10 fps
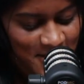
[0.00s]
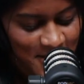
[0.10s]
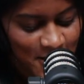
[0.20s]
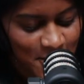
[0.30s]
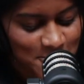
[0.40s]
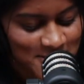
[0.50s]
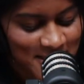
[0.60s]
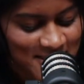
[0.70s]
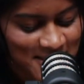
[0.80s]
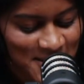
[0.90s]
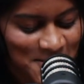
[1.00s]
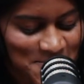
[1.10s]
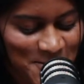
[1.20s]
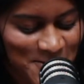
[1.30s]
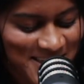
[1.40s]
Oh, Daniela
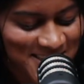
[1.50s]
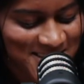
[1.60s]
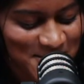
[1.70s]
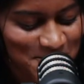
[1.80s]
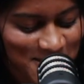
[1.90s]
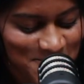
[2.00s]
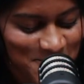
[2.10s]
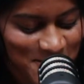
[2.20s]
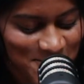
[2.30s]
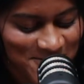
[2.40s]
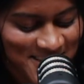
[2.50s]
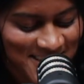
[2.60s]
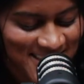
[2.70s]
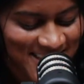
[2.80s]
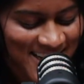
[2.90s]
Marie Goodwin
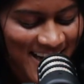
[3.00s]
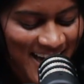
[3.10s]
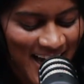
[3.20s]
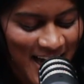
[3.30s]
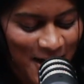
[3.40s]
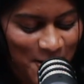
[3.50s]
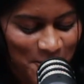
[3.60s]
Murphy, how